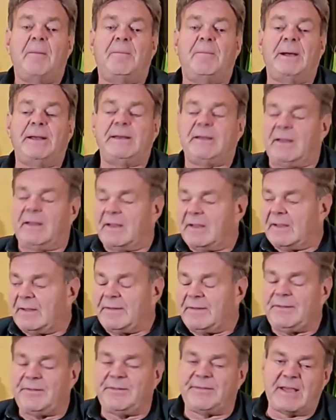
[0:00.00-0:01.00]
But
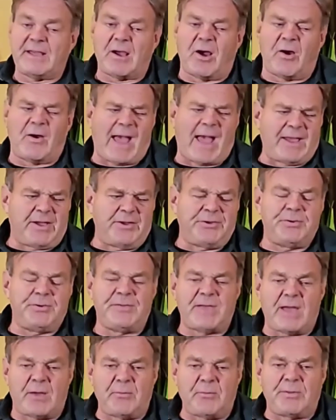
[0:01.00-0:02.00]
you think, oh, I could do
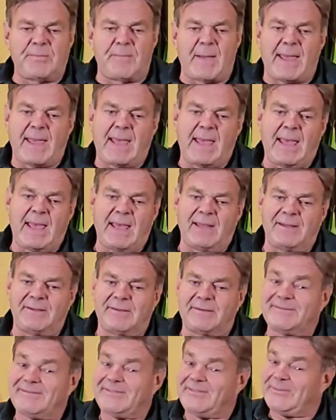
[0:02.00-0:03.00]
that with my hands.
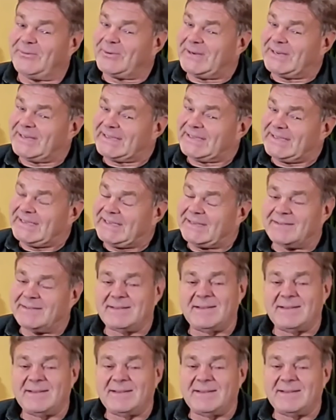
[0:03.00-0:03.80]
Really?